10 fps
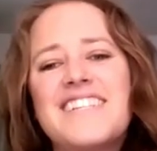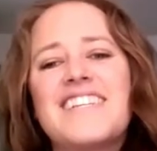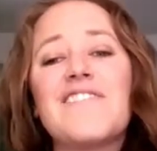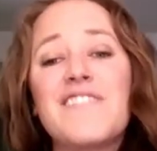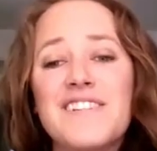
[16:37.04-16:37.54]

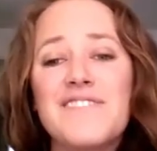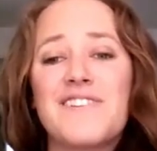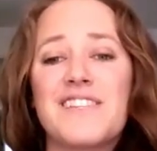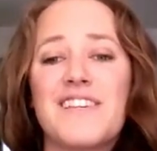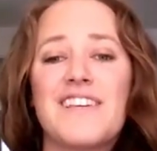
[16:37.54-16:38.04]
Definitely,
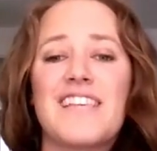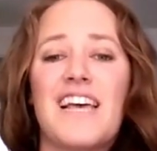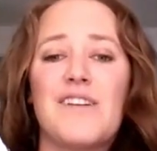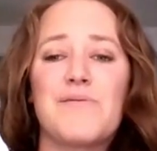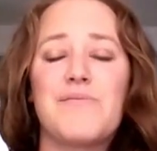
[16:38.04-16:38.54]
one of the things
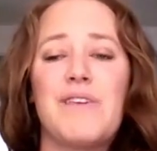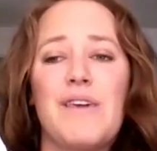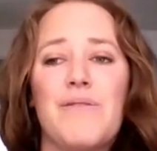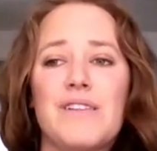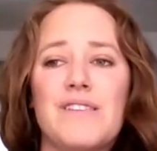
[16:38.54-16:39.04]
that helped
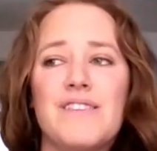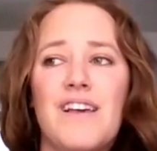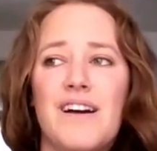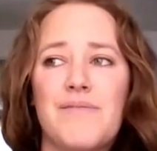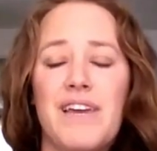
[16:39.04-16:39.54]
me was
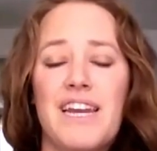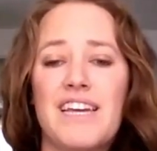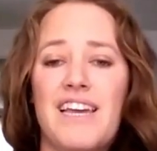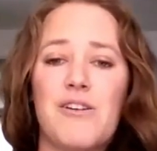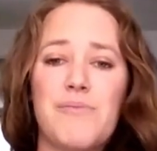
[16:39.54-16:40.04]
um,
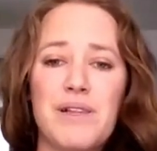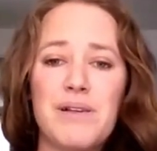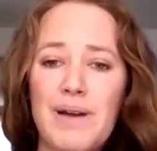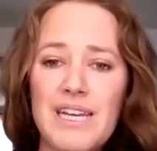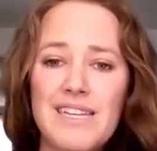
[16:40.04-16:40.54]
getting
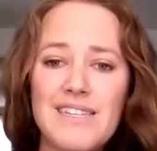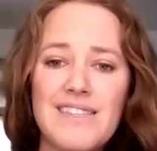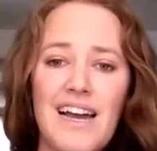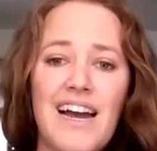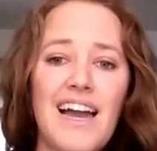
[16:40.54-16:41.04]
accountability buddies.
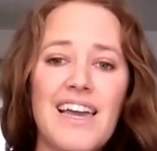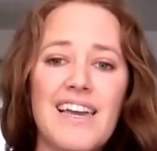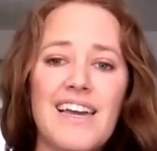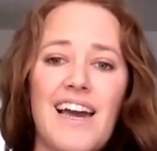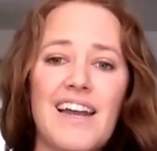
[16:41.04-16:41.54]

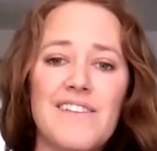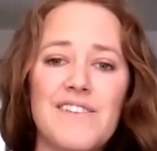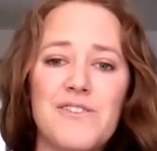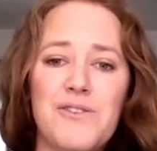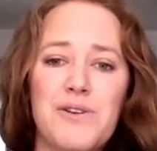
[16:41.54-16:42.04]
I had a
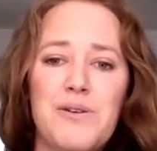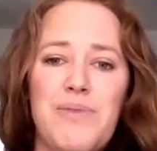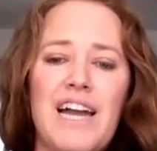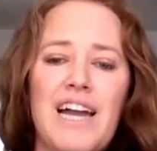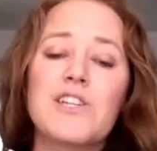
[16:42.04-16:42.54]
little
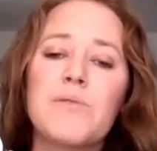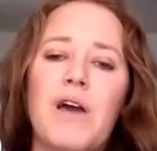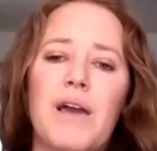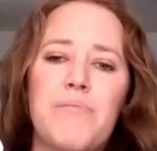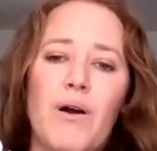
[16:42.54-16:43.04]
group. I actually
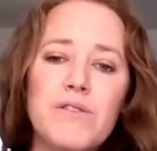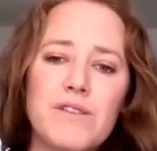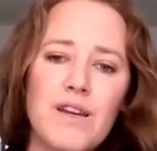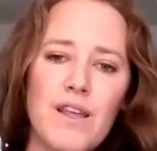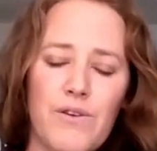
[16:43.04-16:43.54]
I
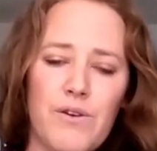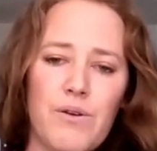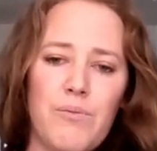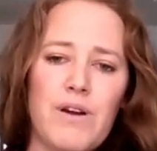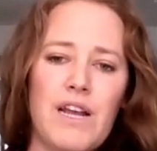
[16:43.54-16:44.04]
posted in the
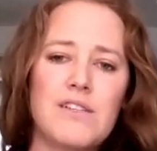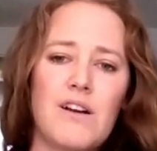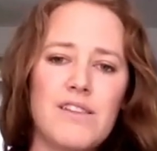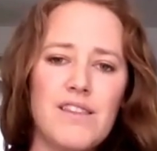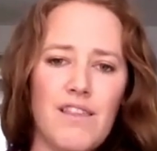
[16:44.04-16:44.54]
group when I
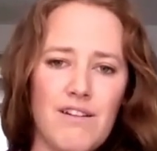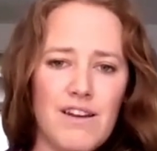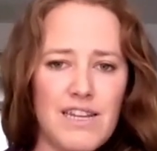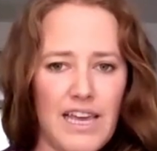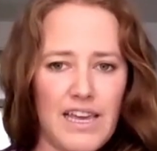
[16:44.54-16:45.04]
started the
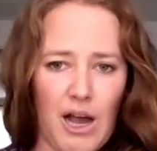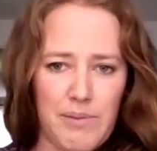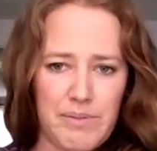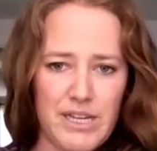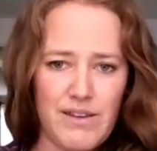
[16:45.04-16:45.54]
thirty day
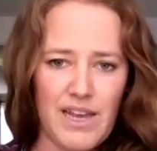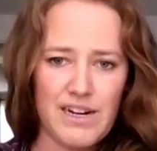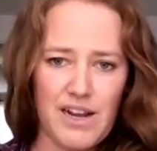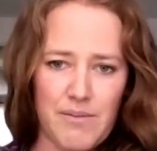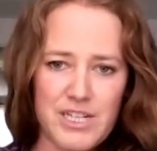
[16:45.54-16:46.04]
copy
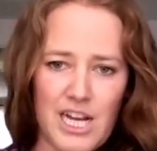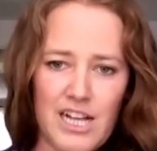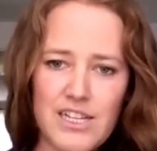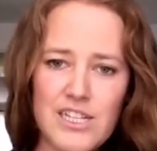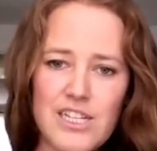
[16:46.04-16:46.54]
hand copy
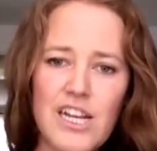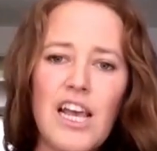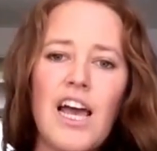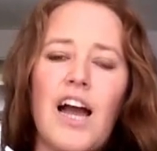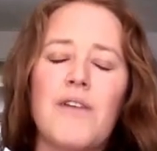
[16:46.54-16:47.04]
challenge.
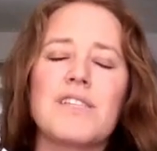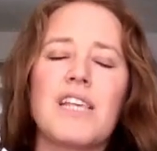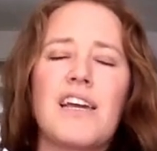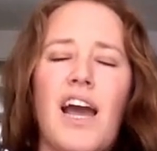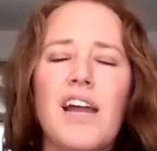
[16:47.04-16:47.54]
I was
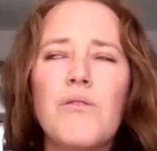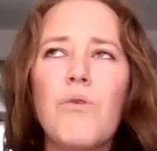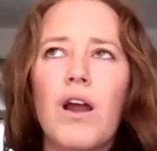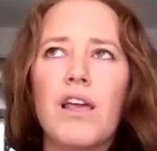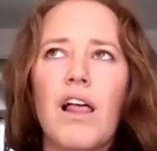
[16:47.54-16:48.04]
like, I kind of
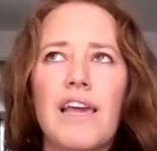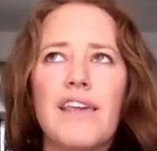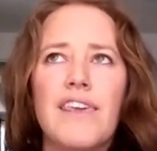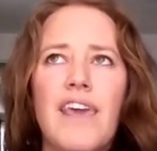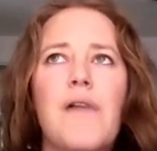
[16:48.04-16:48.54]
want to like
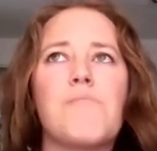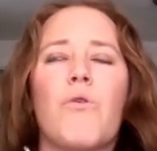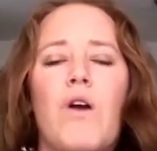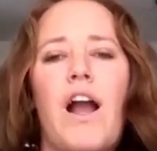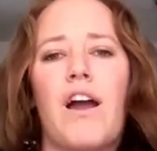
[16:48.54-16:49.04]
get
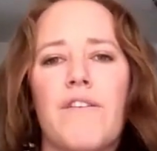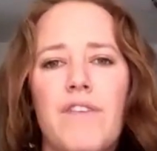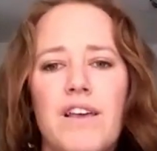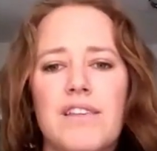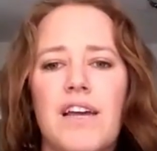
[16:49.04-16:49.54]
more out of
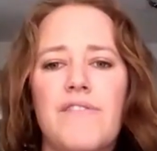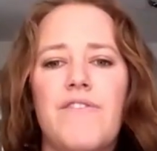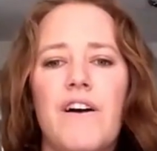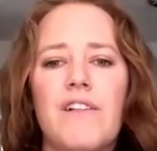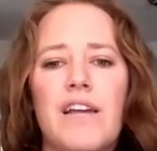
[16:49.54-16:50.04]
this. Like I
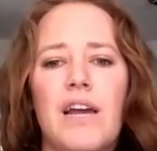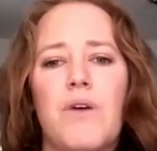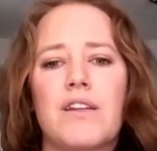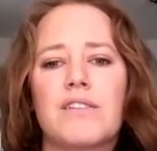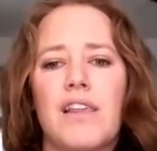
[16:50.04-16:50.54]
felt like I
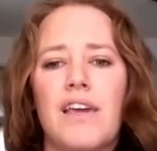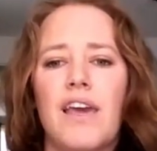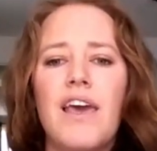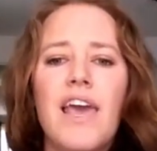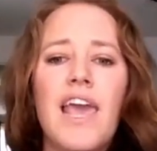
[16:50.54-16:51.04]
wanted to like
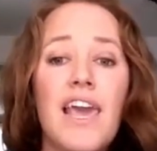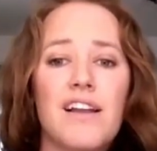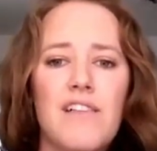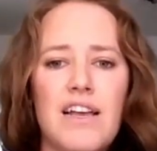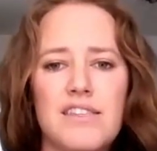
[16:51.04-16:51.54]

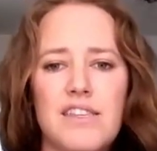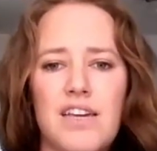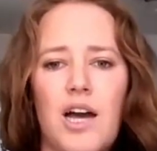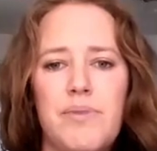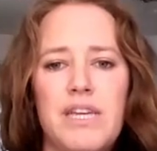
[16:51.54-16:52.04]
analyze the
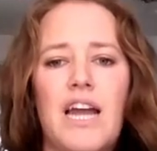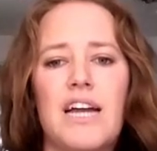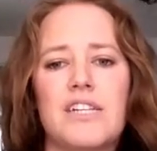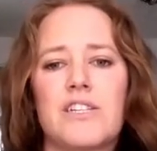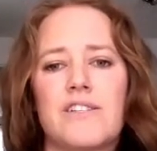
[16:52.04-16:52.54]
copy,
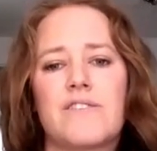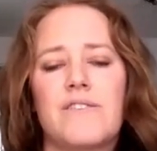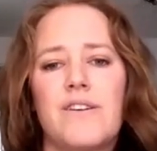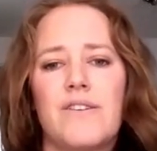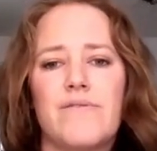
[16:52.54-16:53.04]
not just
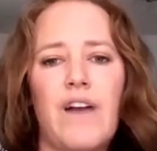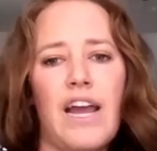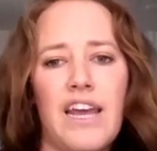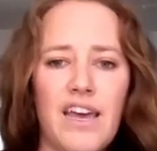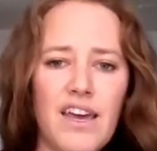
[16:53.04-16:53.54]

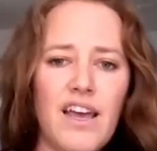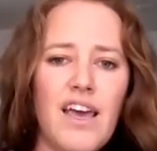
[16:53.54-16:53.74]
write mm-hmm. it.